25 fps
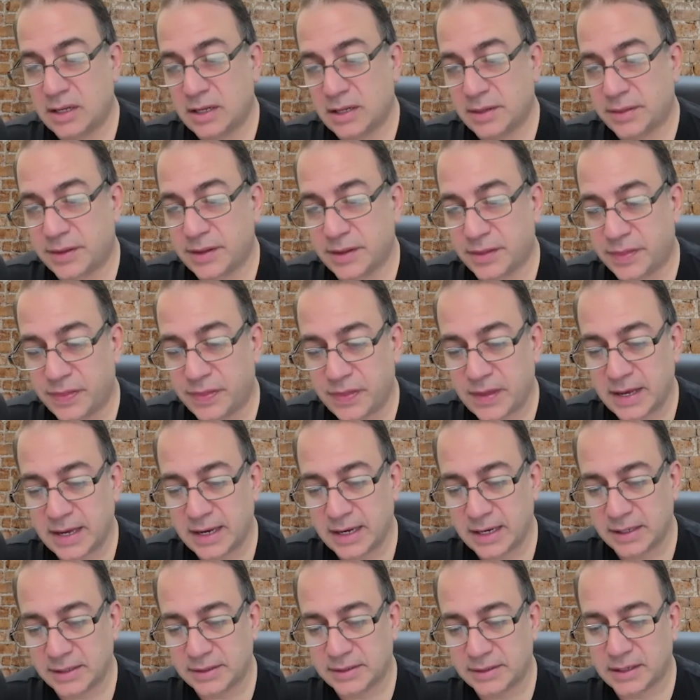the
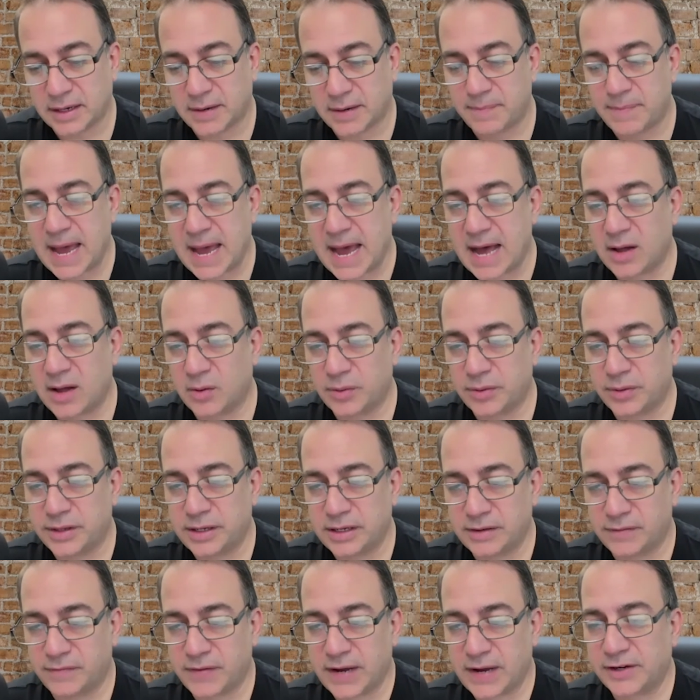things about the
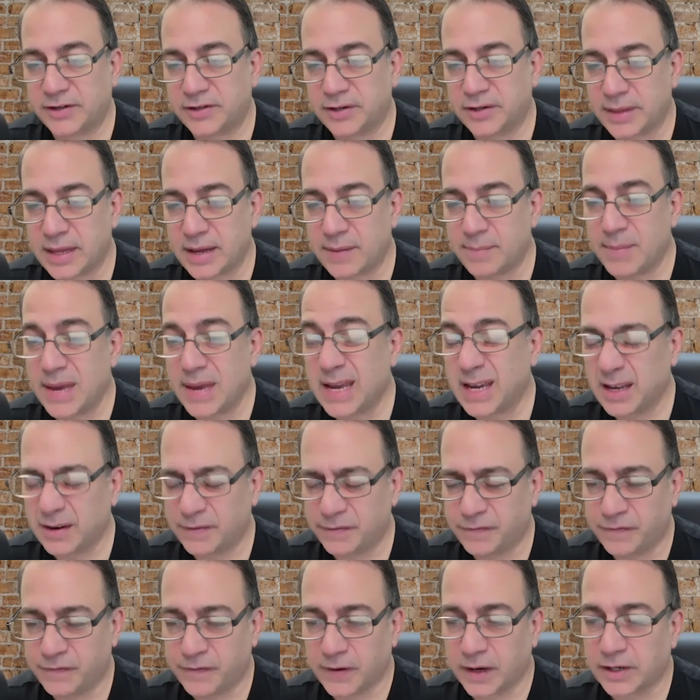invention that make it
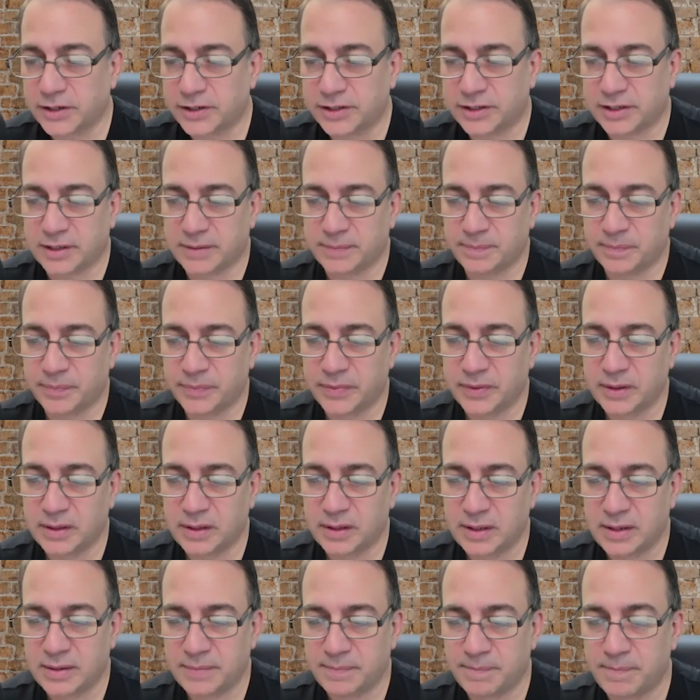function
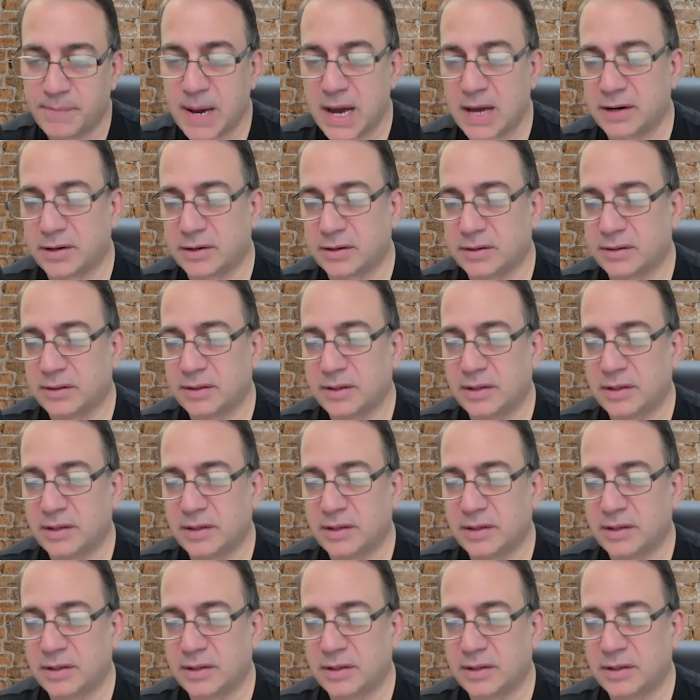better,